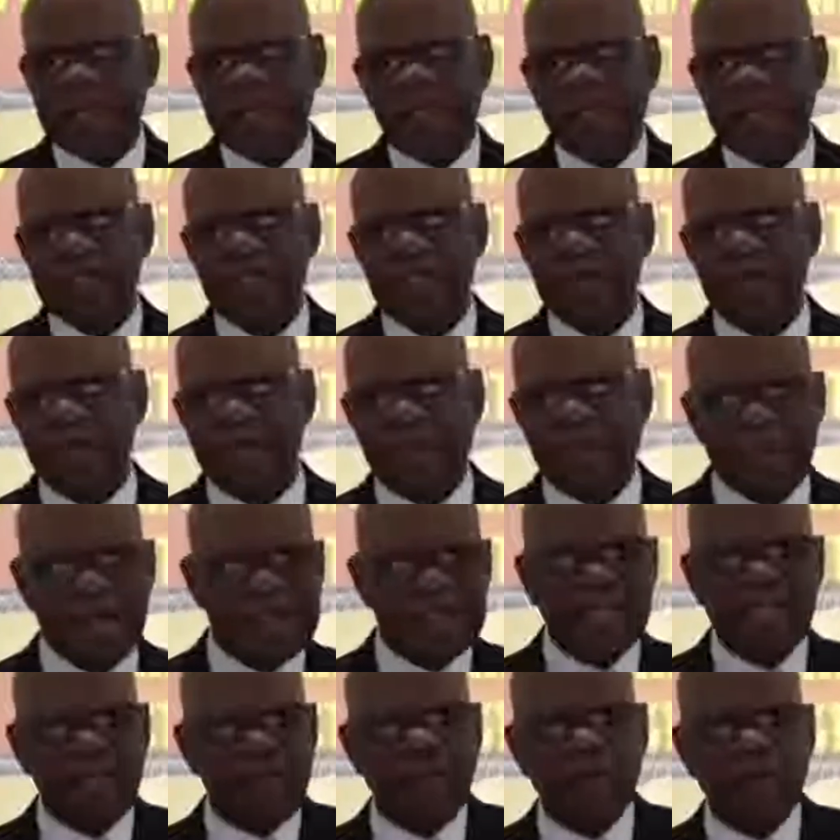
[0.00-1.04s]
No, he doesn't do that
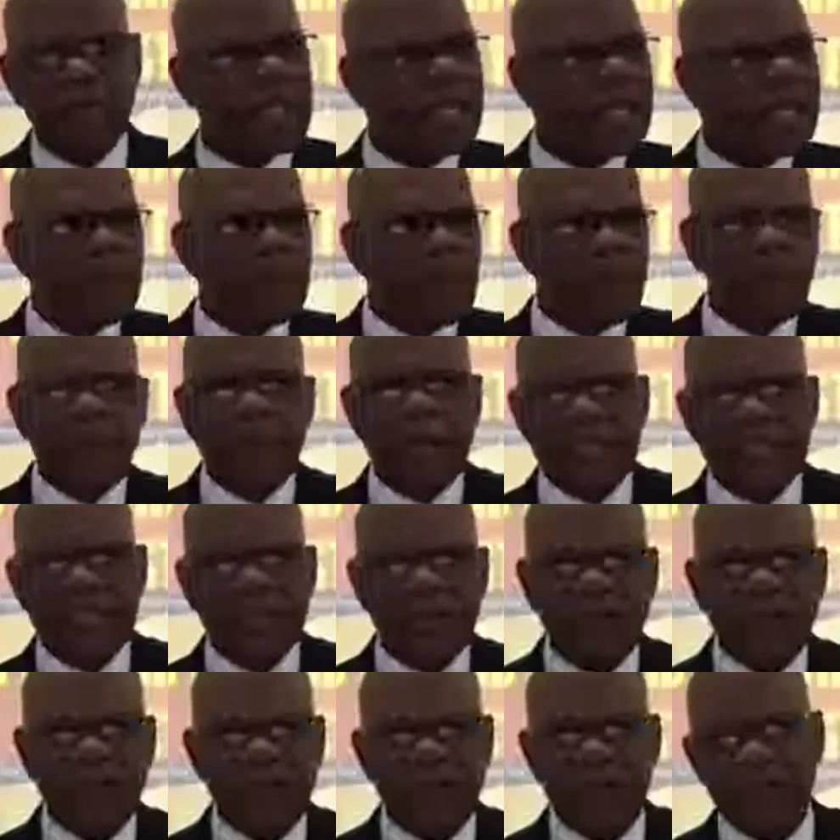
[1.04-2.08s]
because he knows
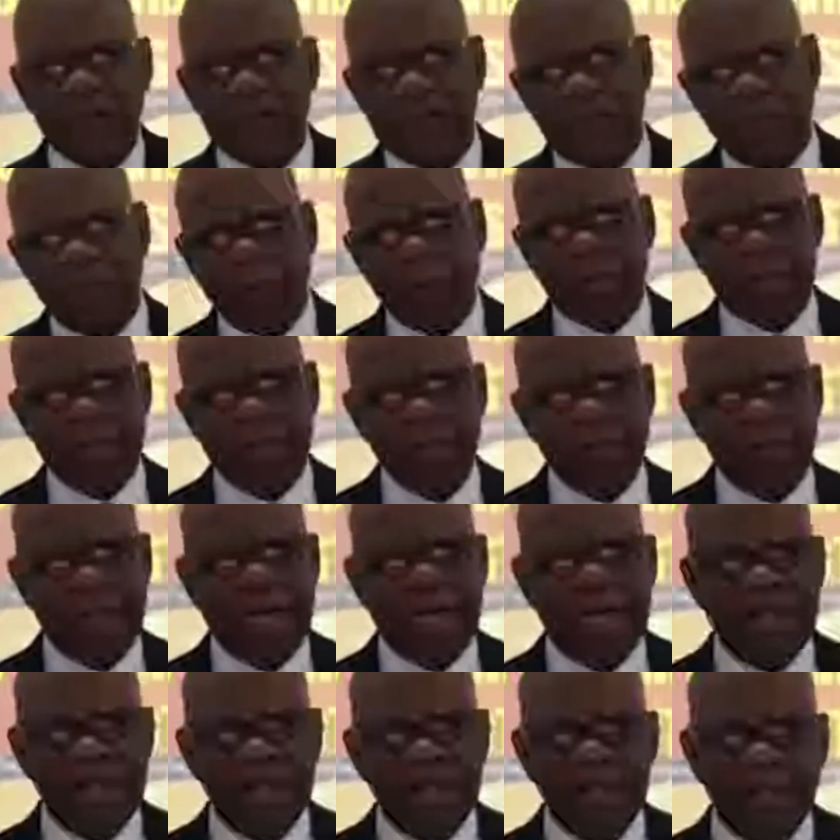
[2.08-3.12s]
nobody's going to support him with
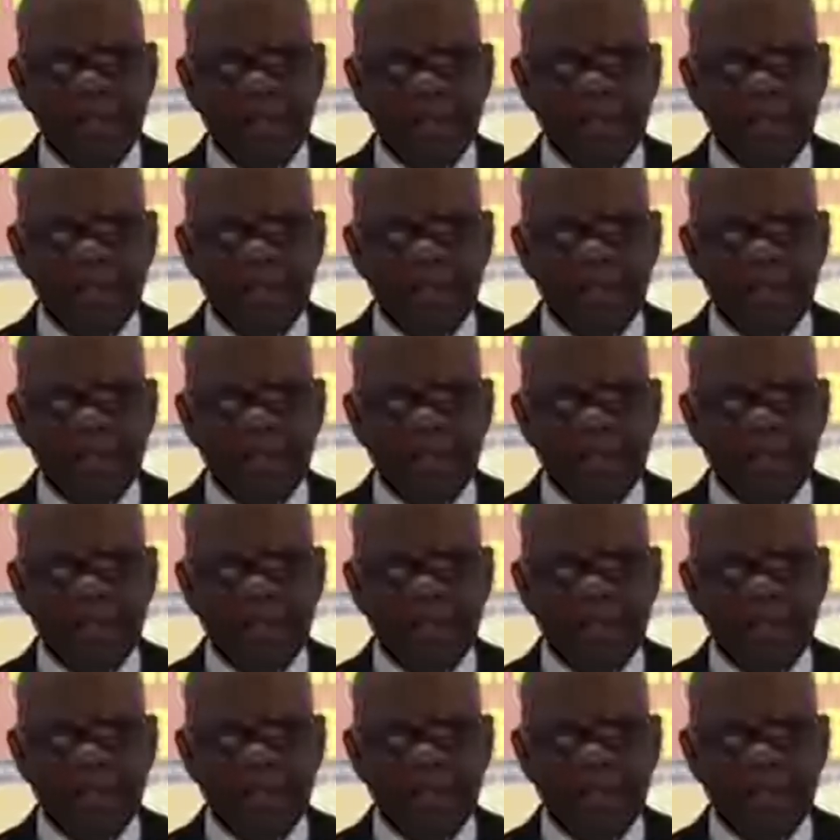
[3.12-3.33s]
that.